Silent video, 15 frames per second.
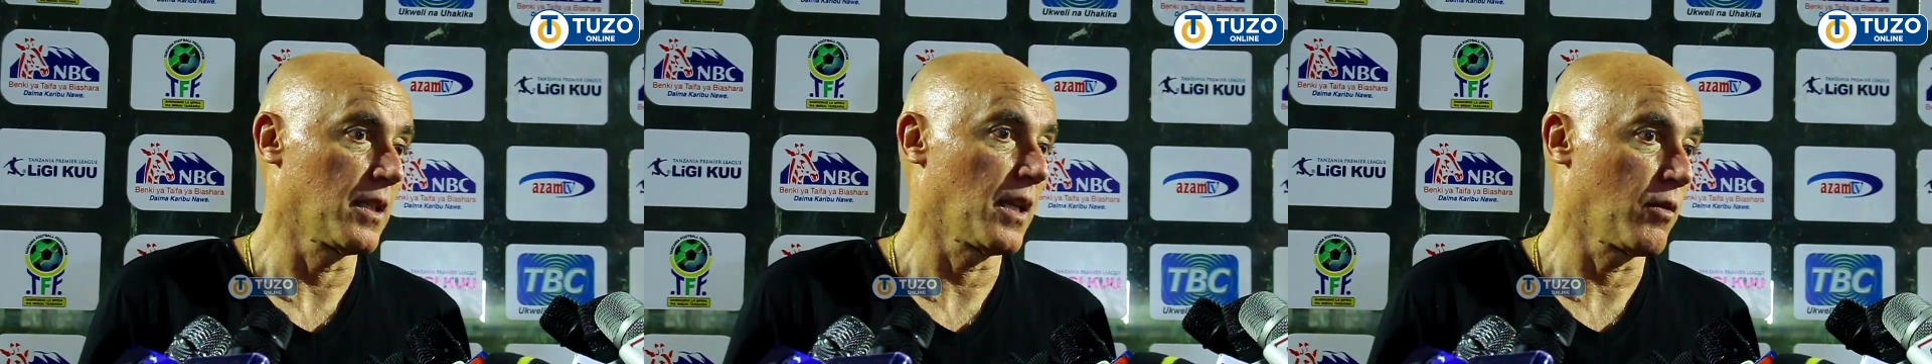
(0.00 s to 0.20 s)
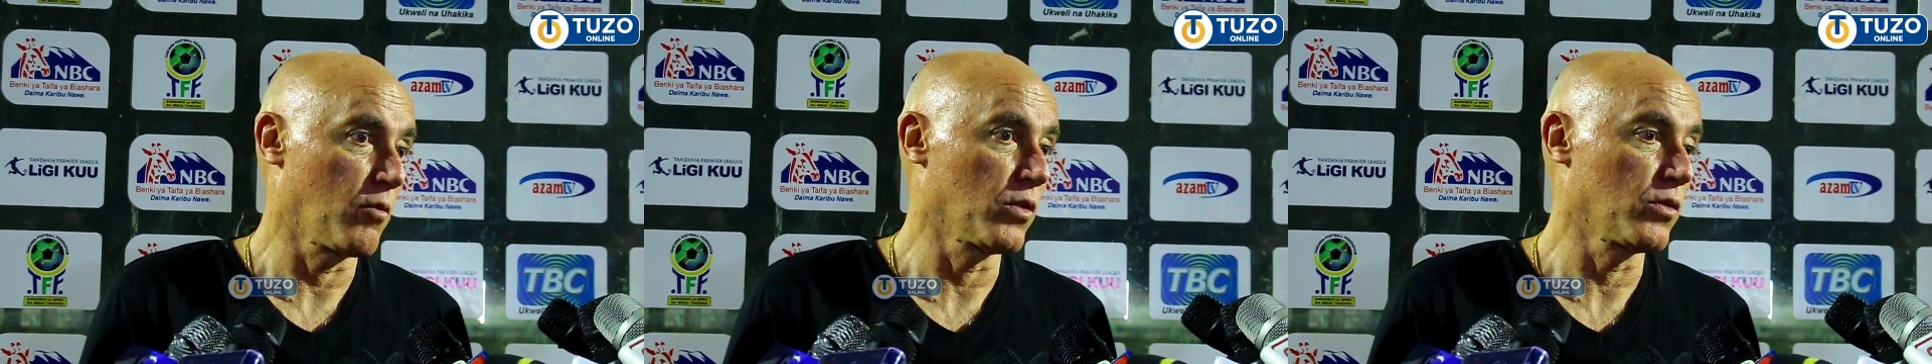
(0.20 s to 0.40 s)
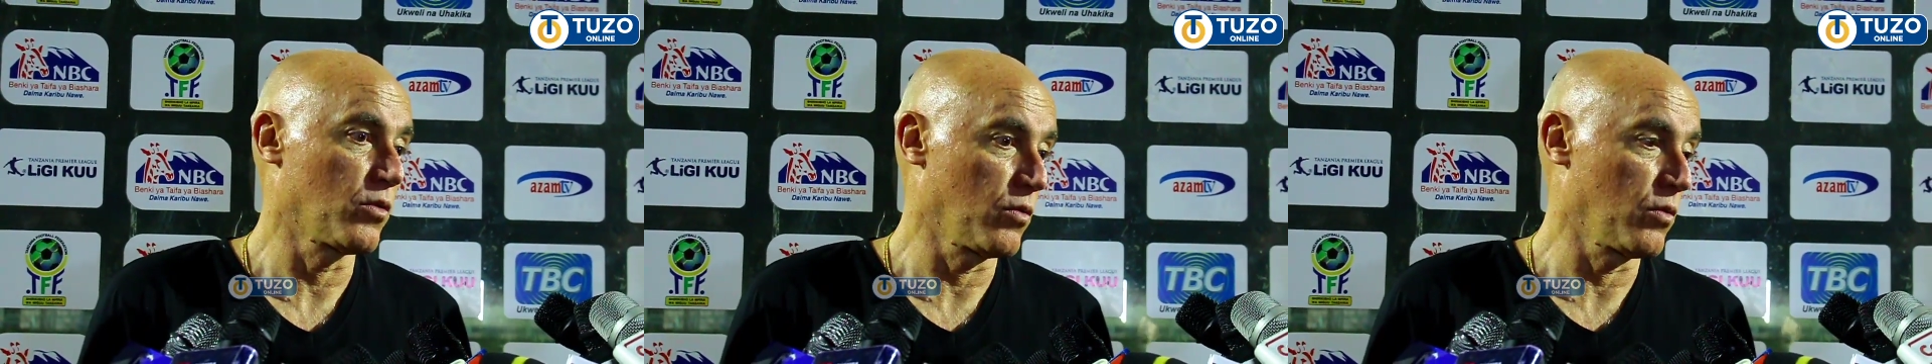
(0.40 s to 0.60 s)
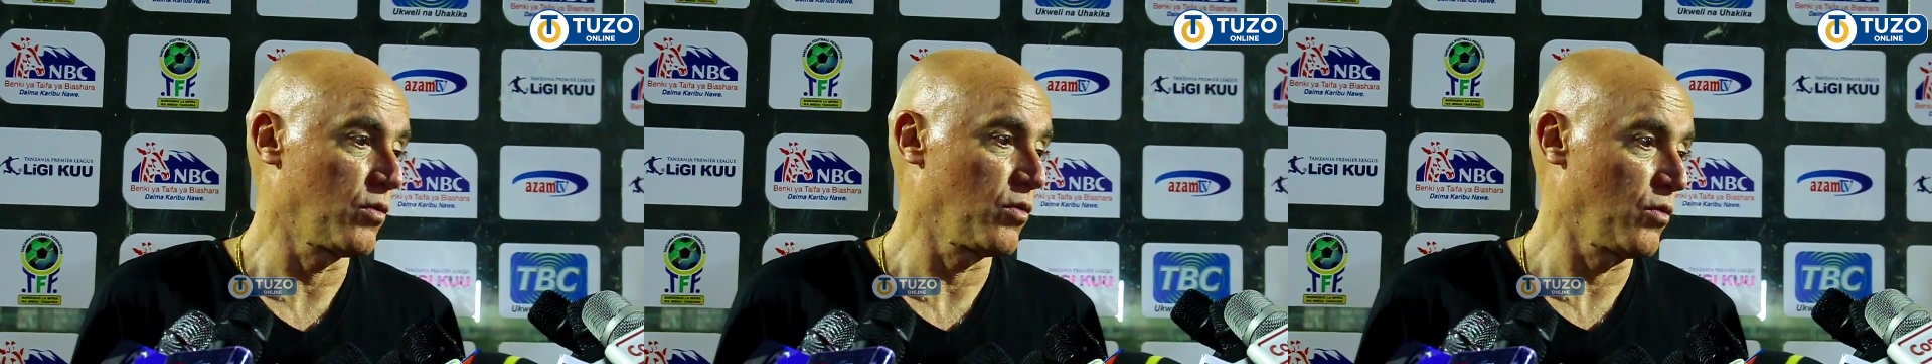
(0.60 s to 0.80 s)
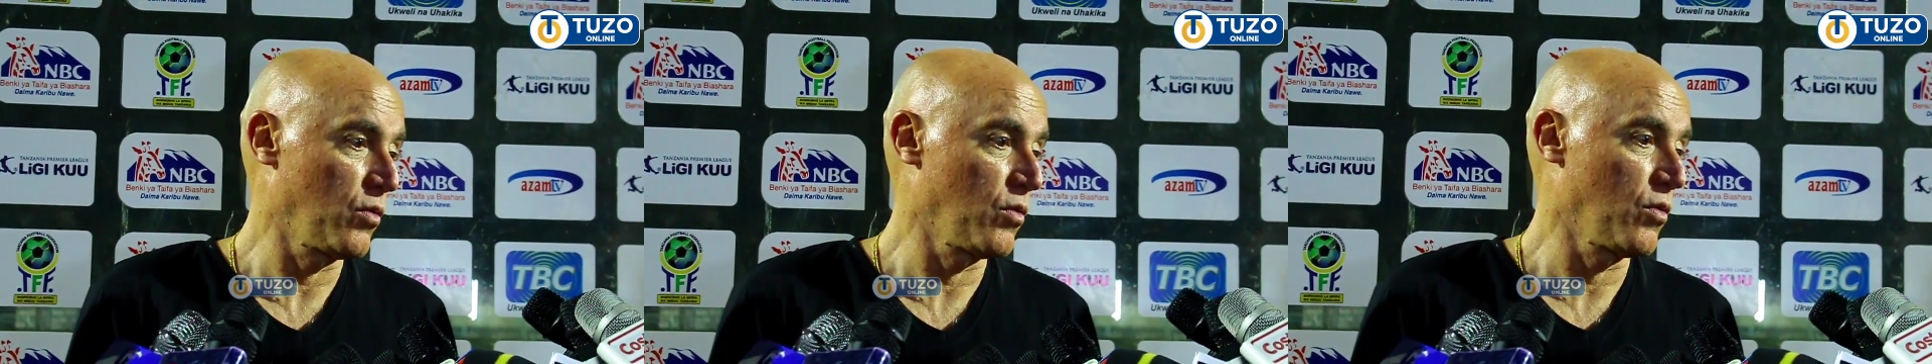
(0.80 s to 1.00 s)
they want to
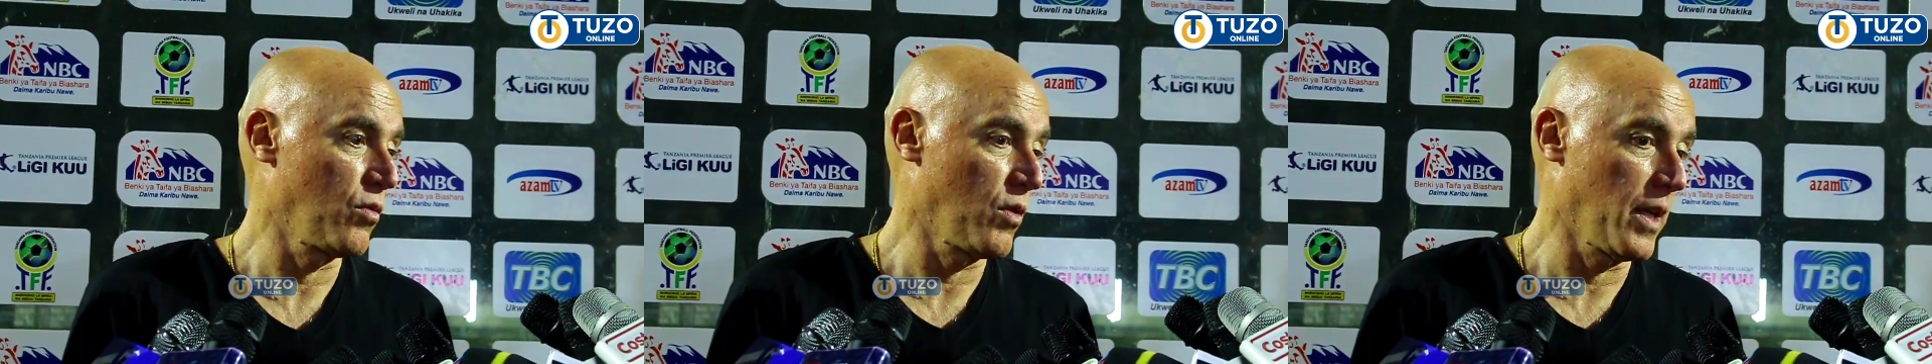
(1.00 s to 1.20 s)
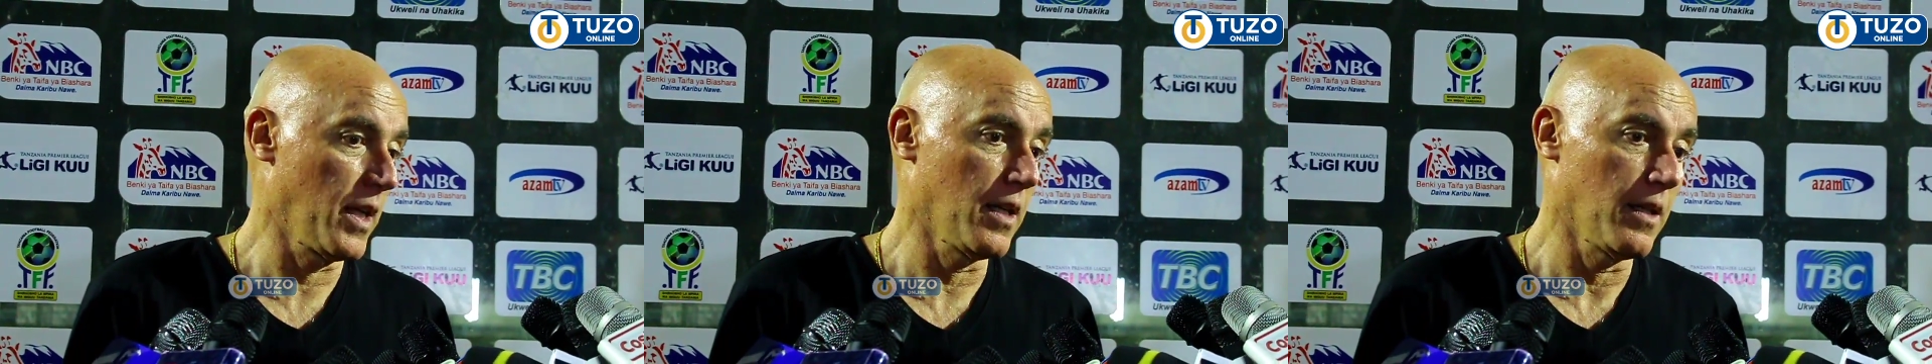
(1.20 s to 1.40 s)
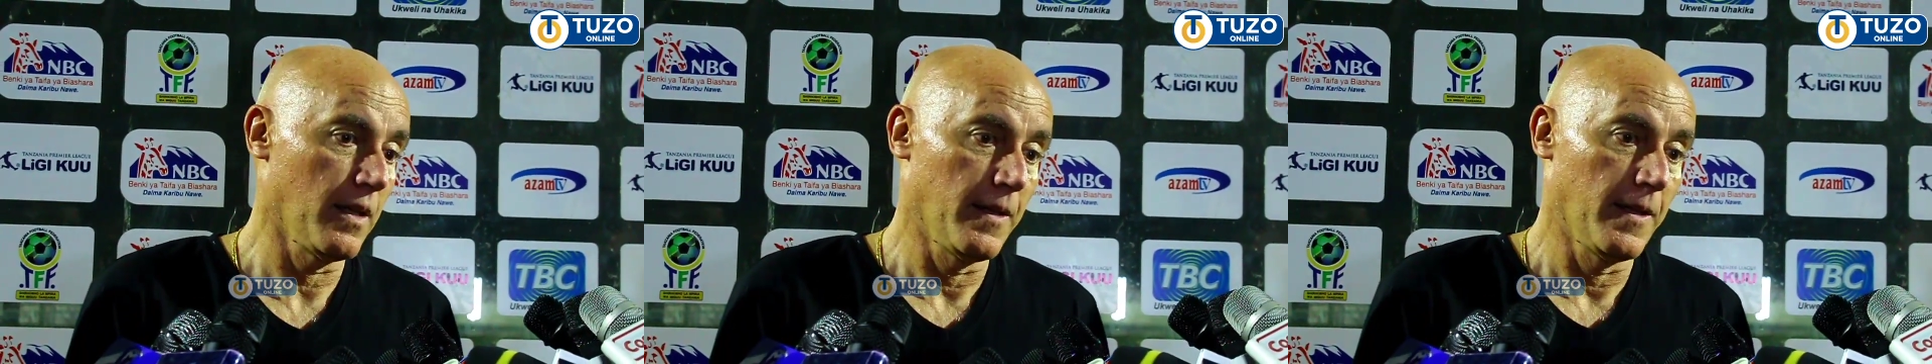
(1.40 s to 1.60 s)
do well.